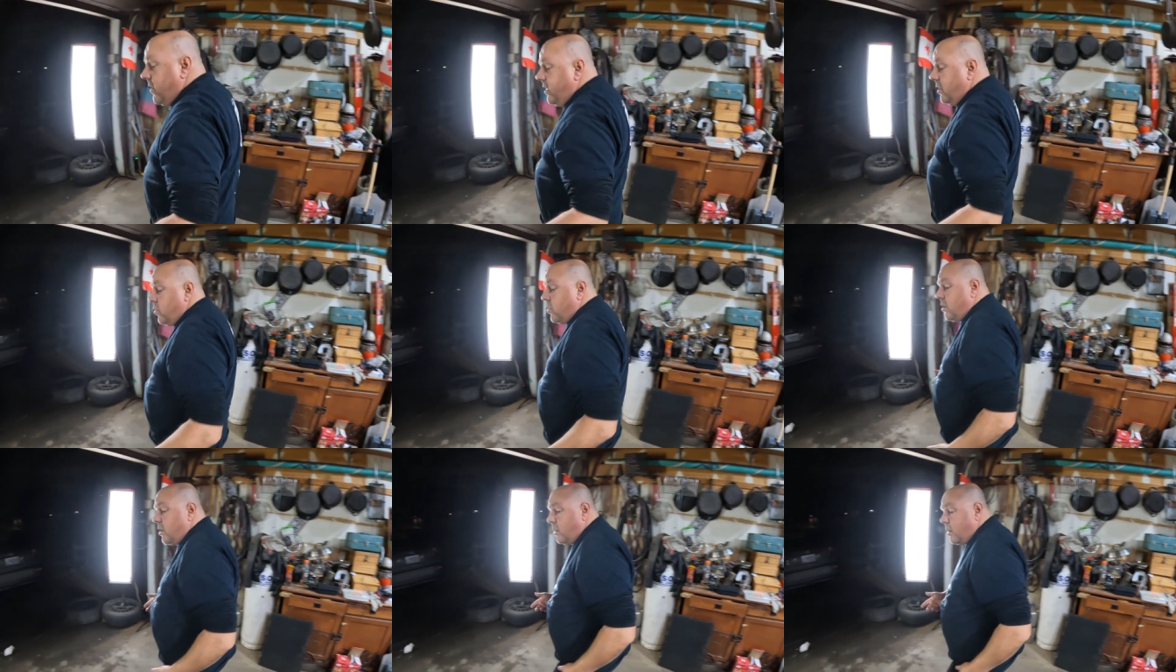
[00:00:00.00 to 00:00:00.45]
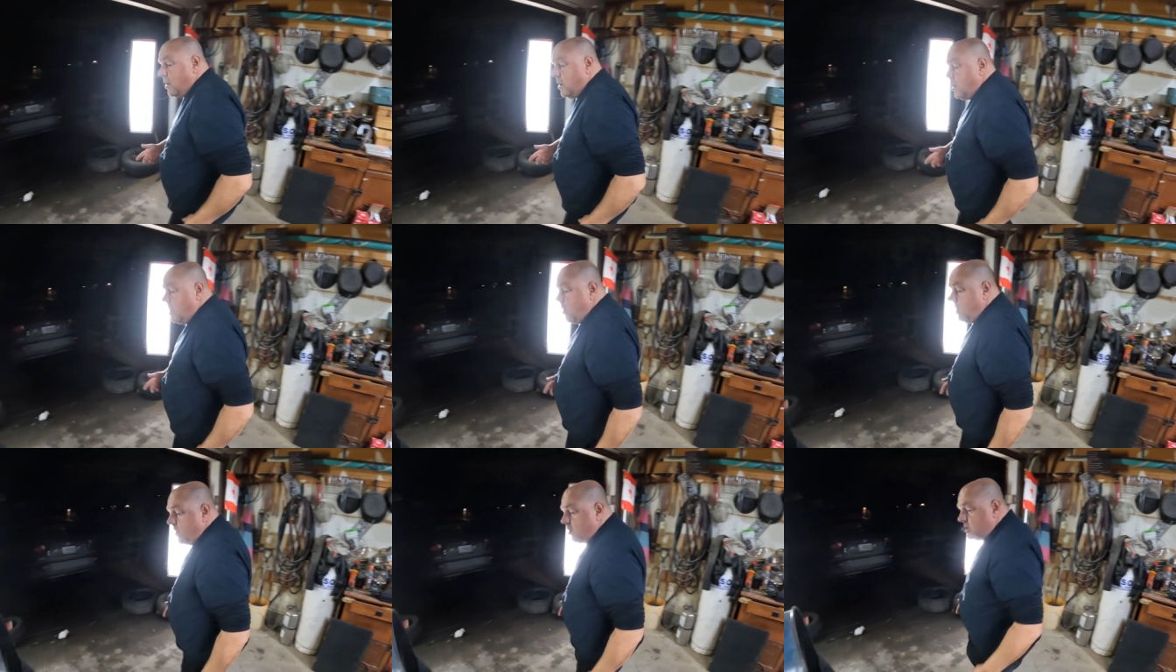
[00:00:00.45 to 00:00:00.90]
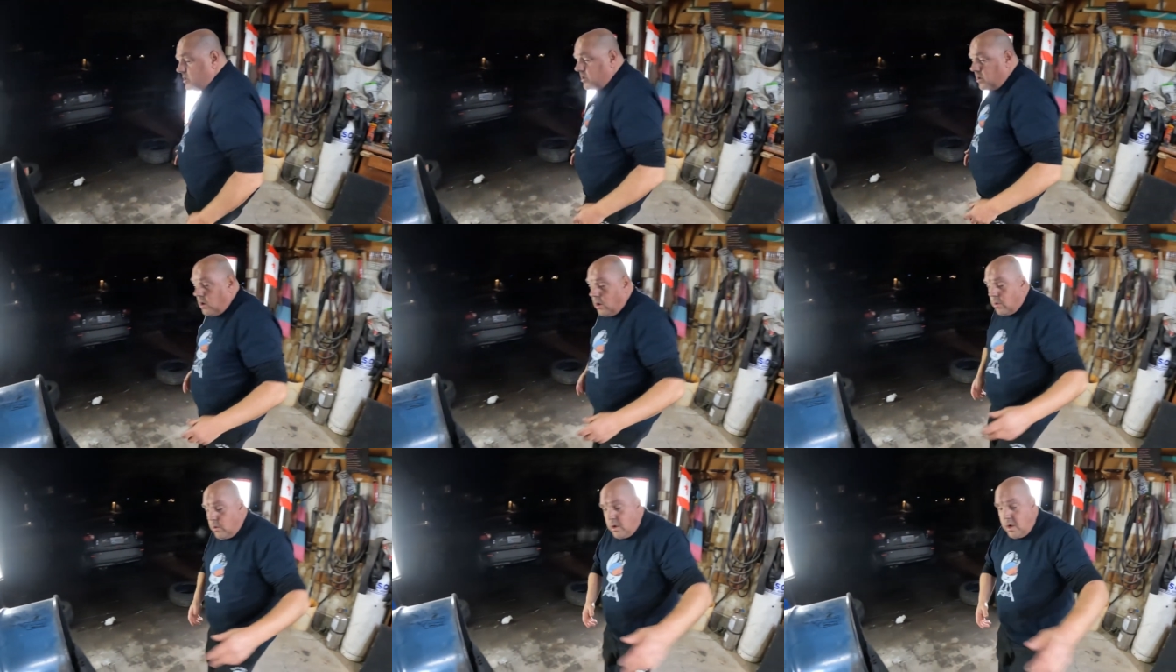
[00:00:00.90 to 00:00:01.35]
where they were.
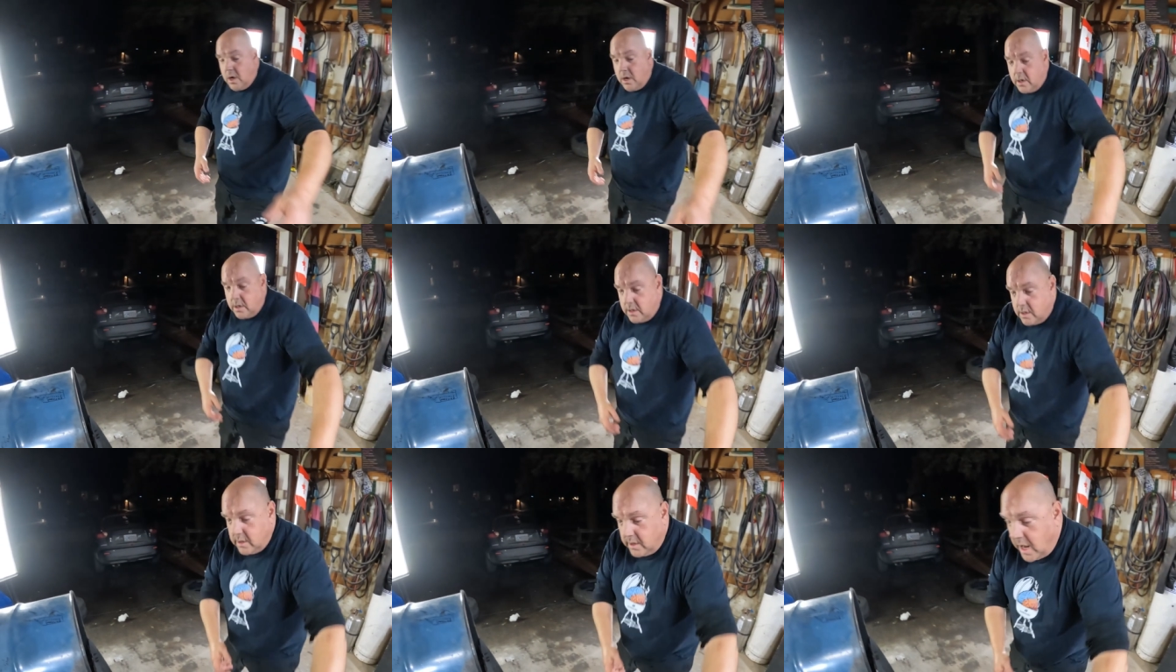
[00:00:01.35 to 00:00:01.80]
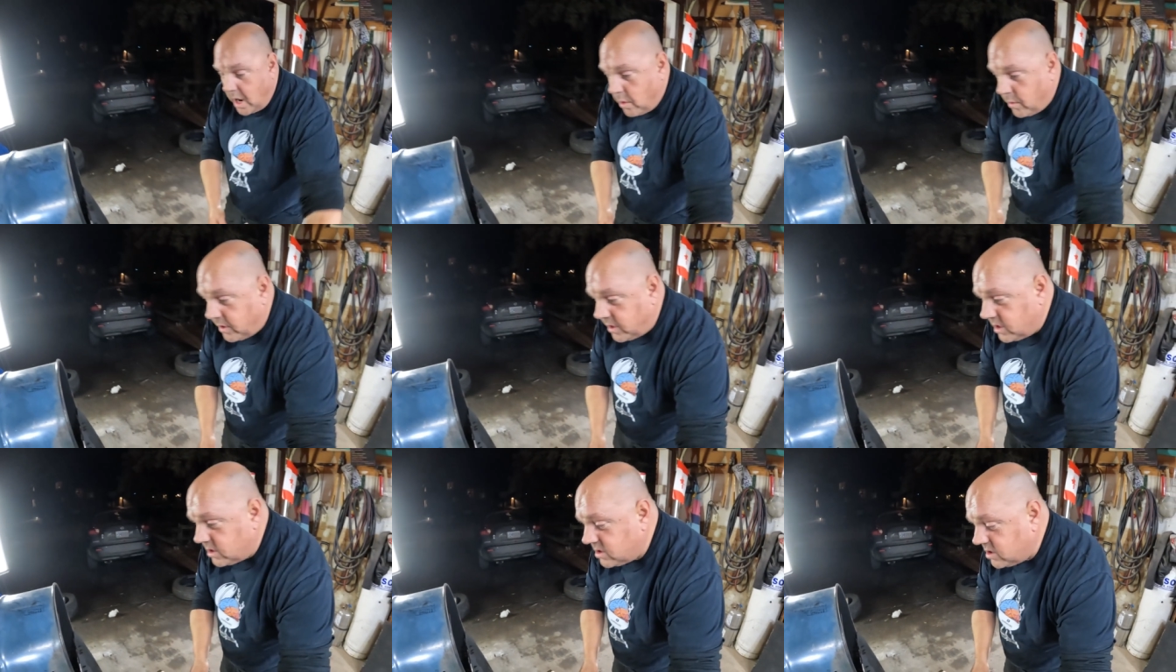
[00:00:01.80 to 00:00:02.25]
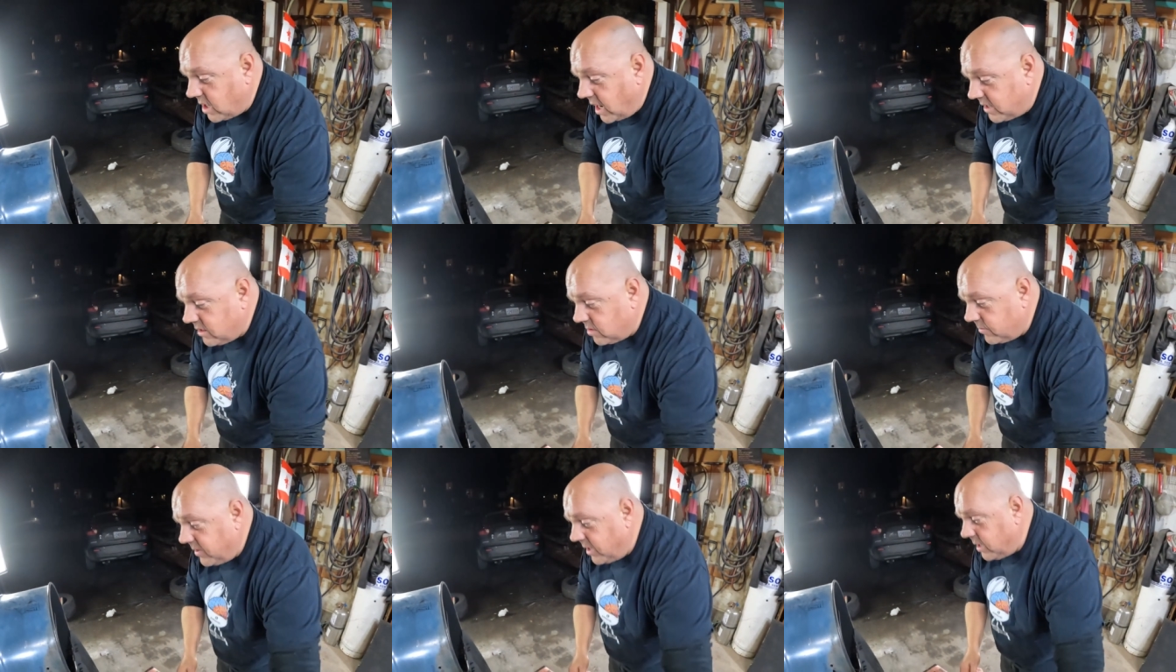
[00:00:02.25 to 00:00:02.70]
So now we're going to
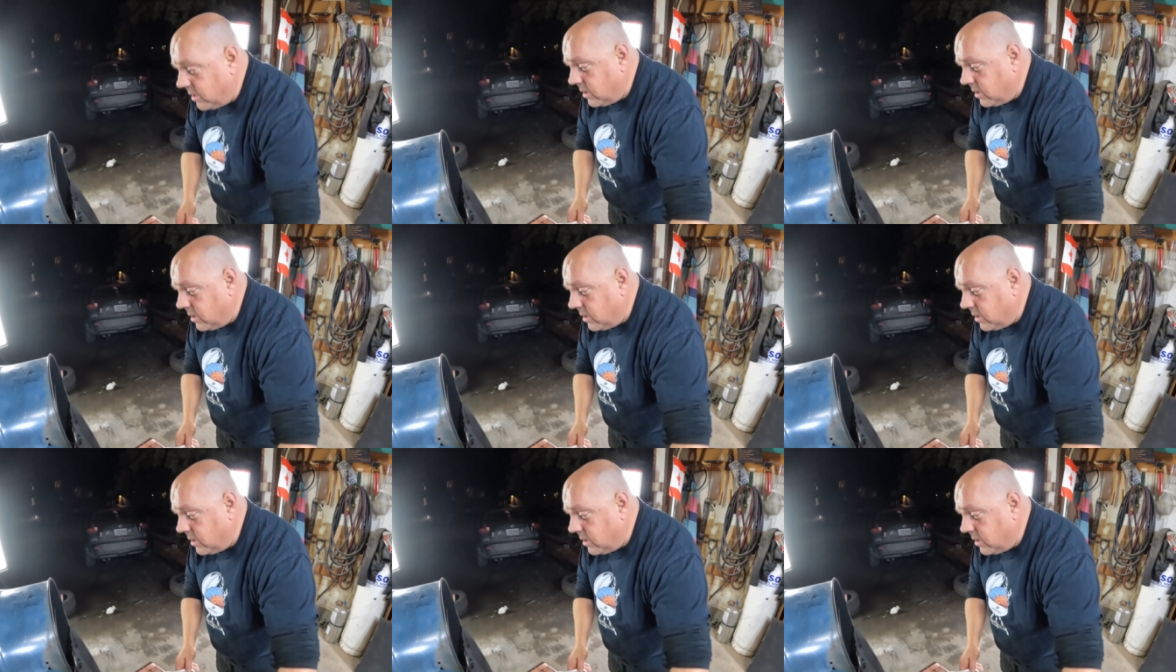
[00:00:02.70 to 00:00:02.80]
slide them in.